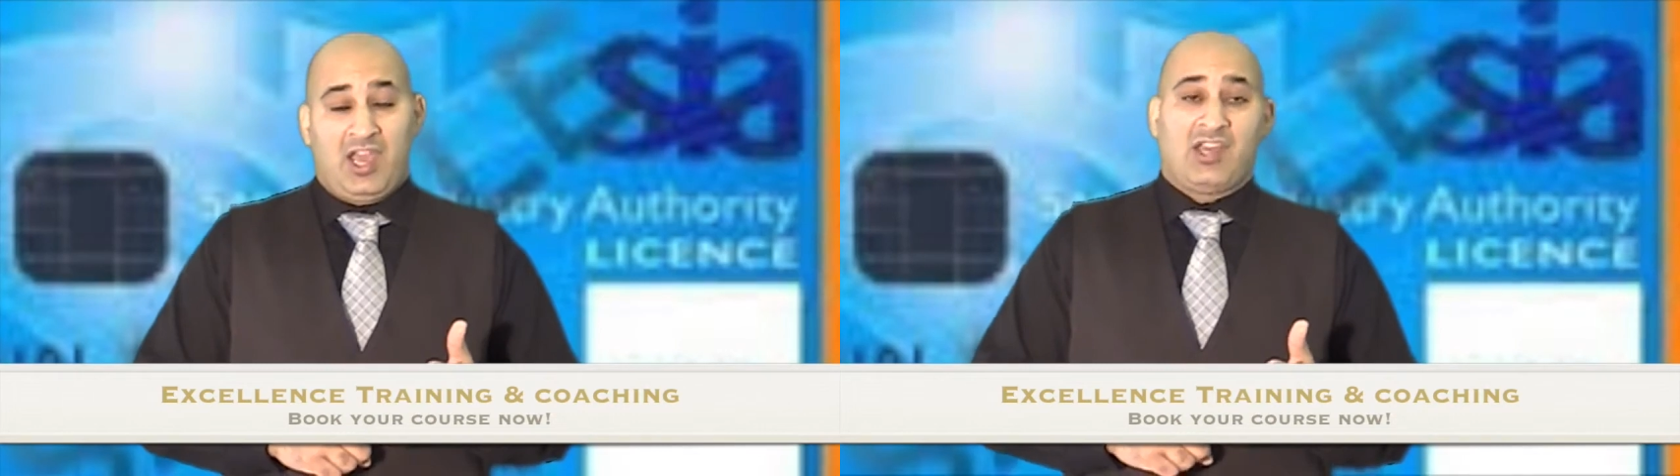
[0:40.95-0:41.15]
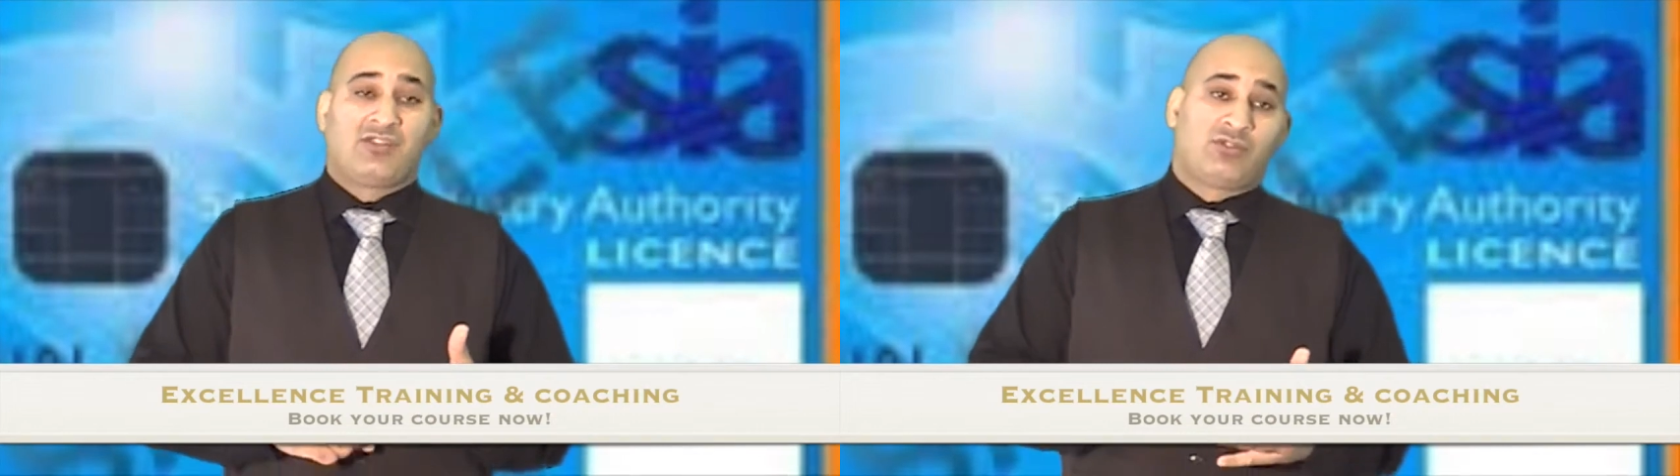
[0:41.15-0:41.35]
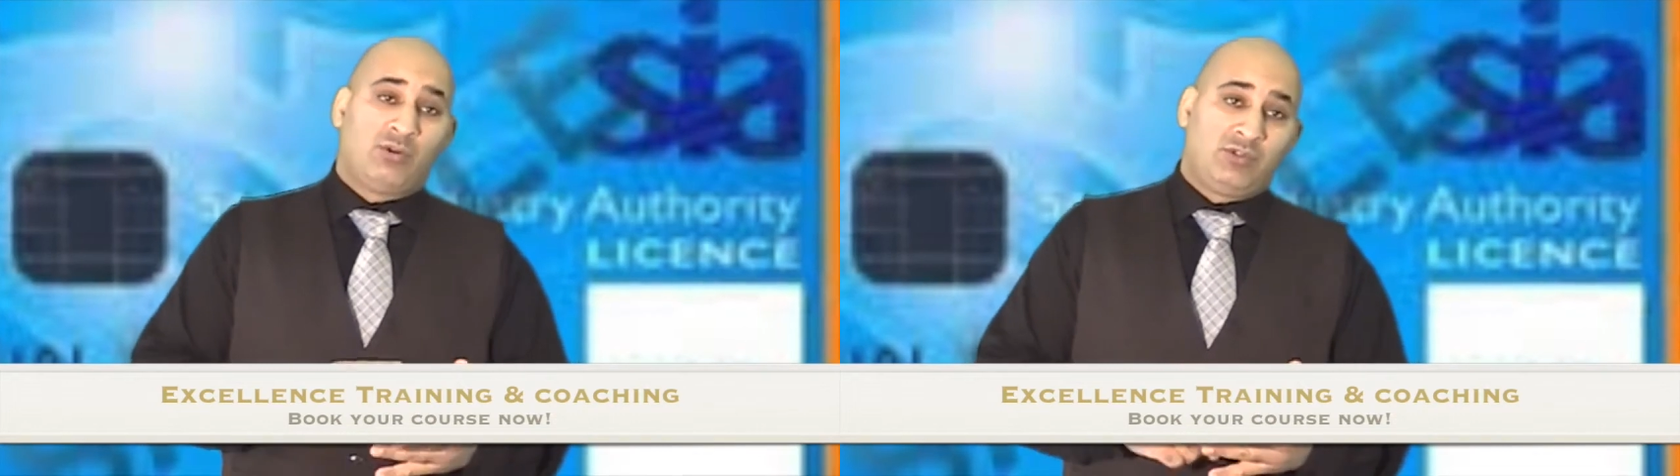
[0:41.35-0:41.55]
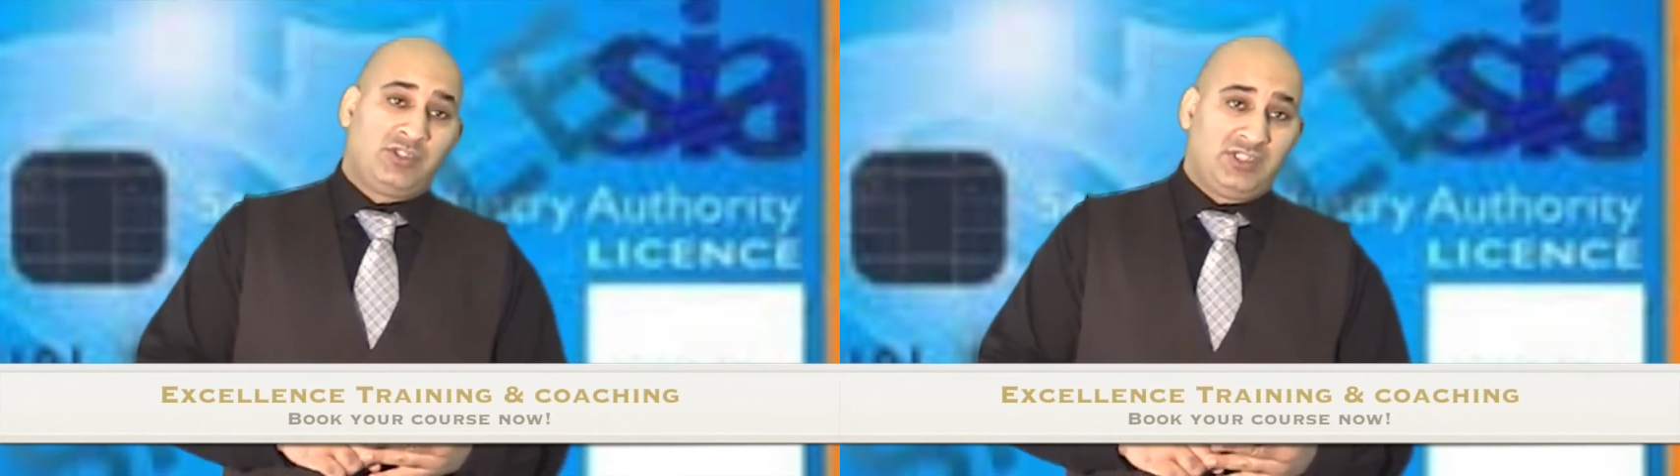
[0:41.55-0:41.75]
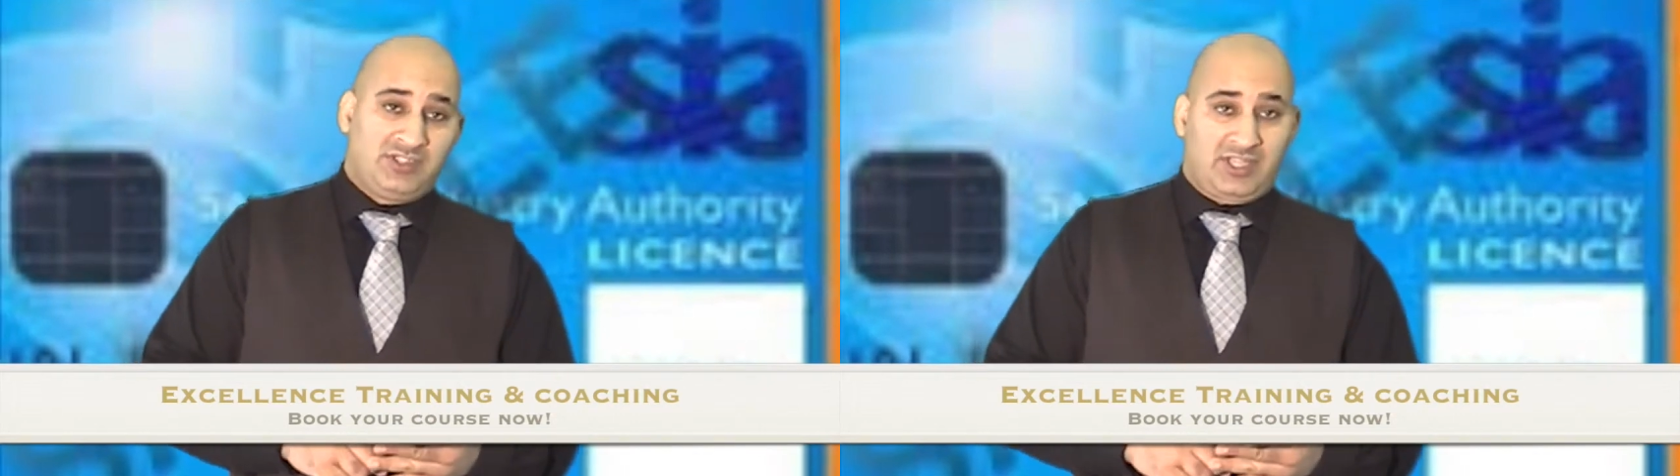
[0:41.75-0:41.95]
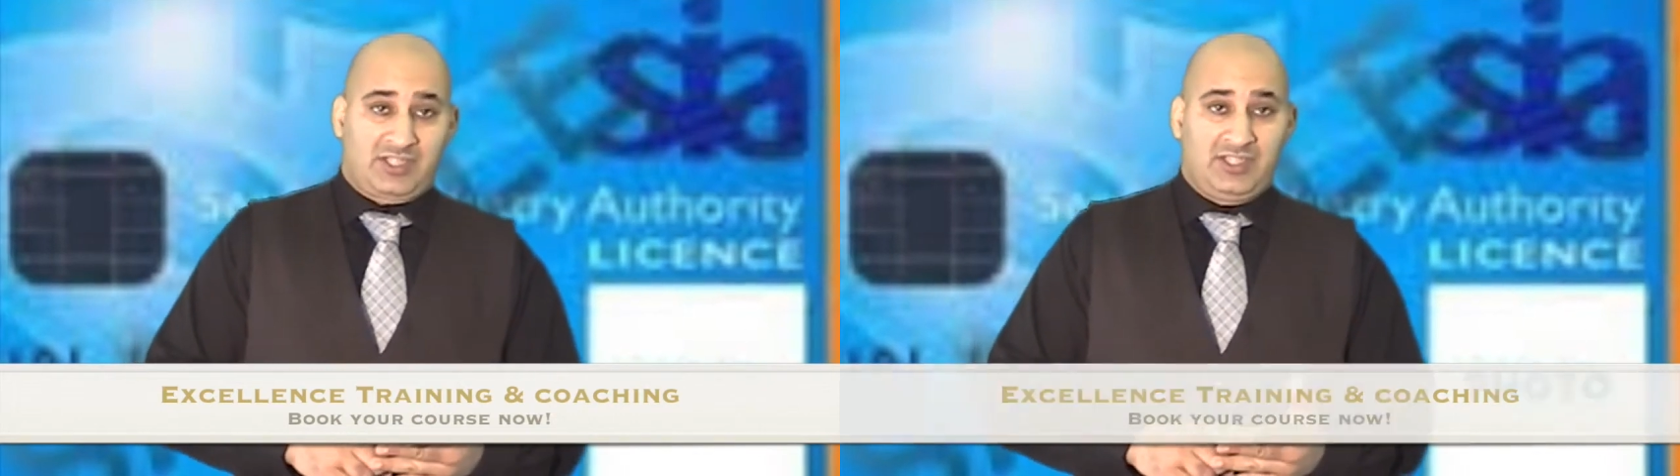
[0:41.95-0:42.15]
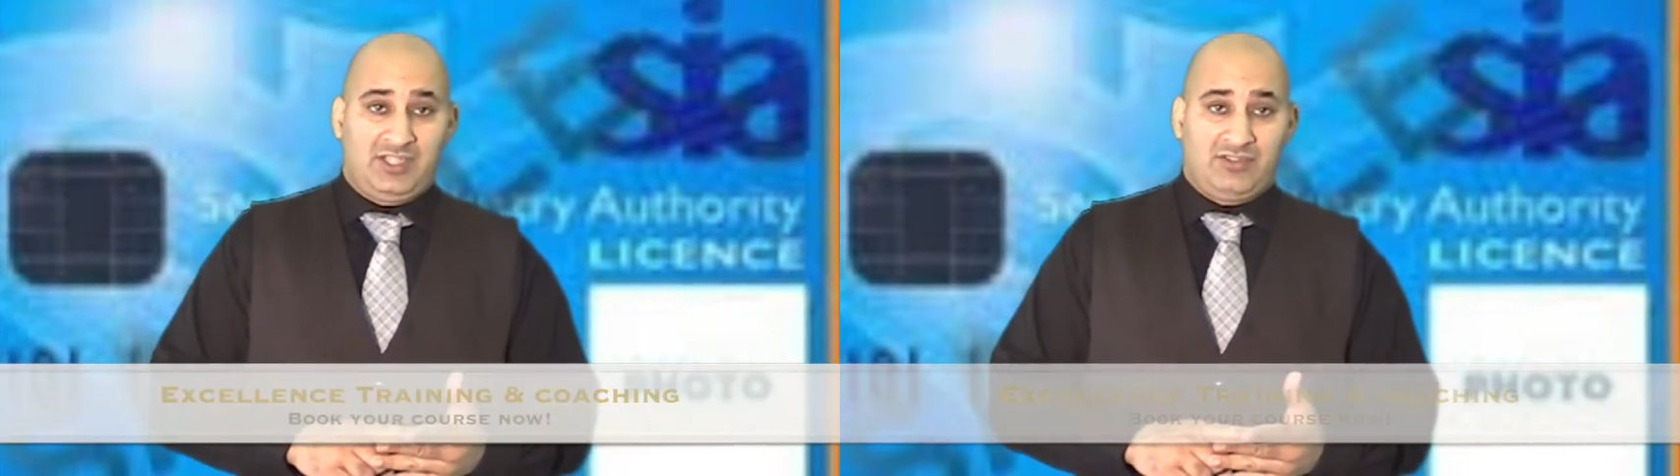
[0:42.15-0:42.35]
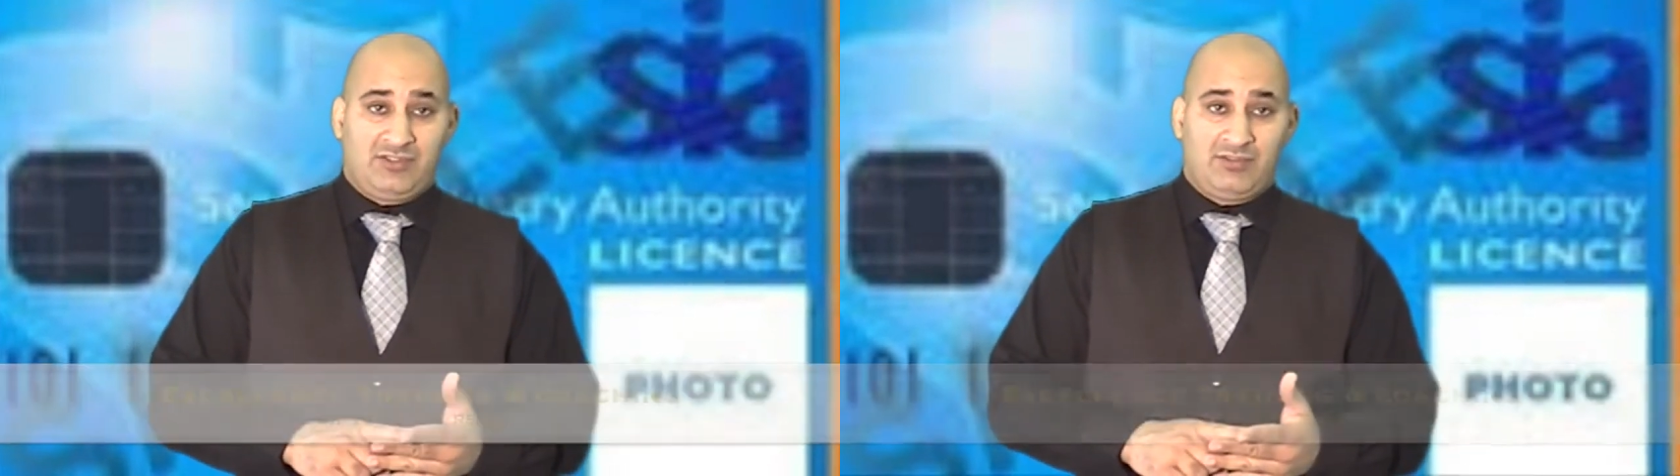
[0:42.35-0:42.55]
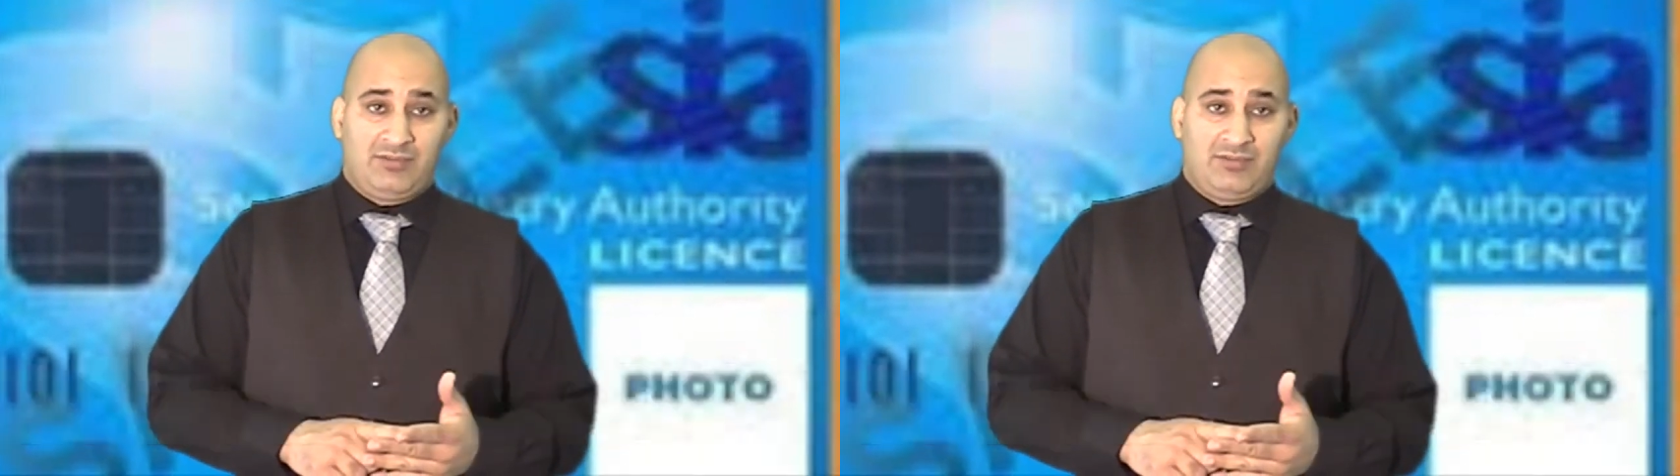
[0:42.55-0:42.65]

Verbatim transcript: escorting techniques,